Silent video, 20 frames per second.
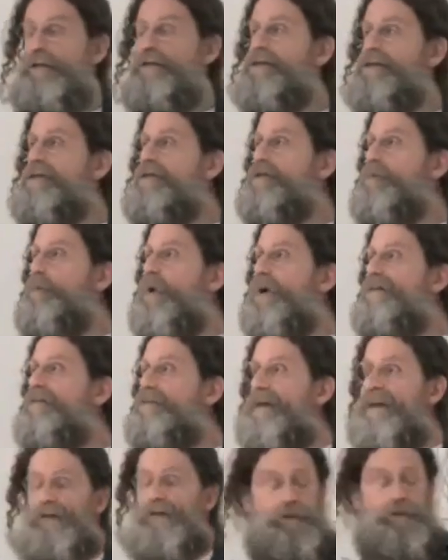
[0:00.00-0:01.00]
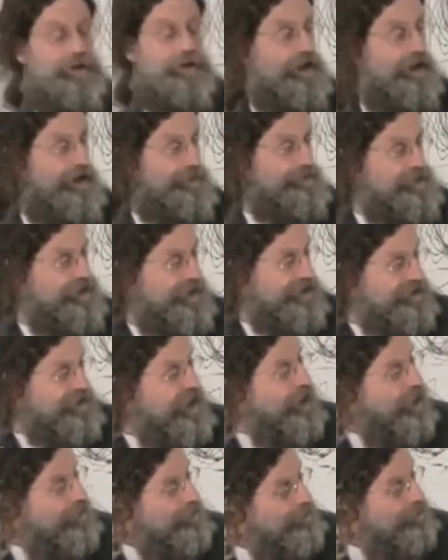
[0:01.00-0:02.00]
thus is a one-dimensional object,
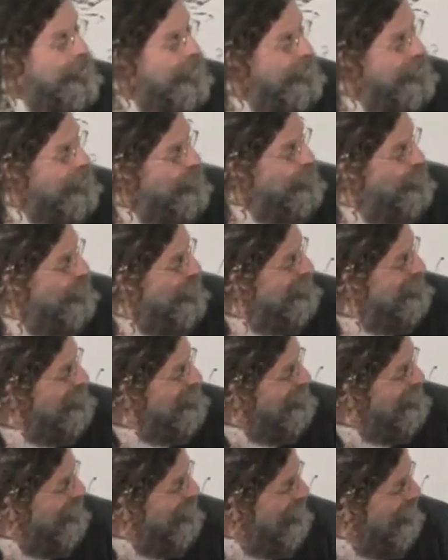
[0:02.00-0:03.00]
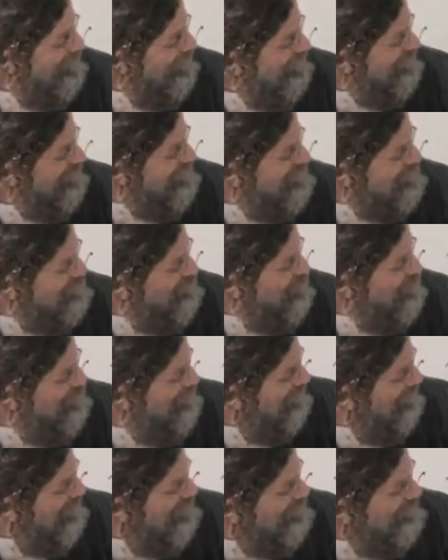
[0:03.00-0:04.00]
but where the line is
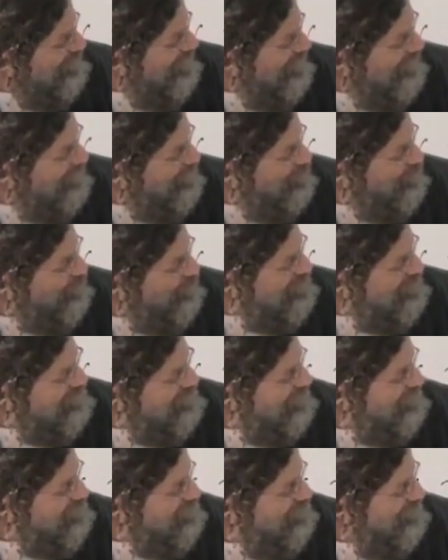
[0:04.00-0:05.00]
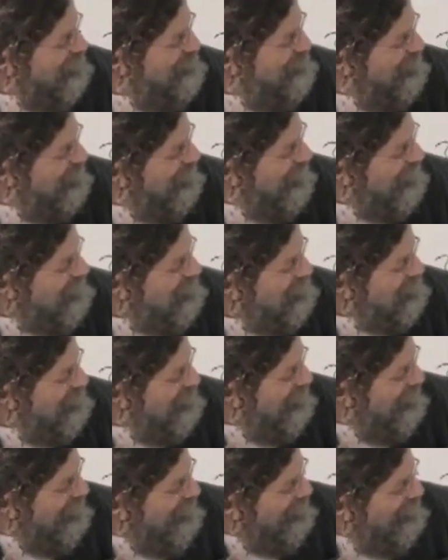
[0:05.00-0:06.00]
moving around with such
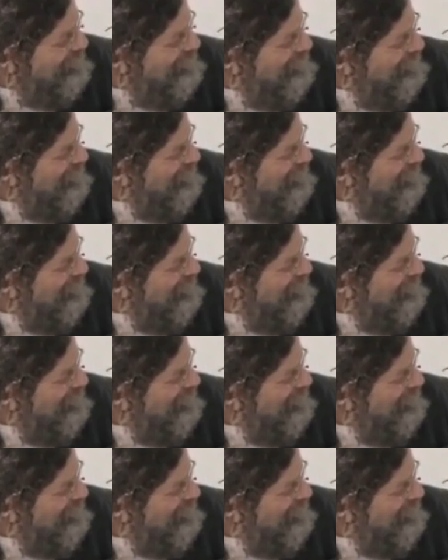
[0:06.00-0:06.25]
complexity,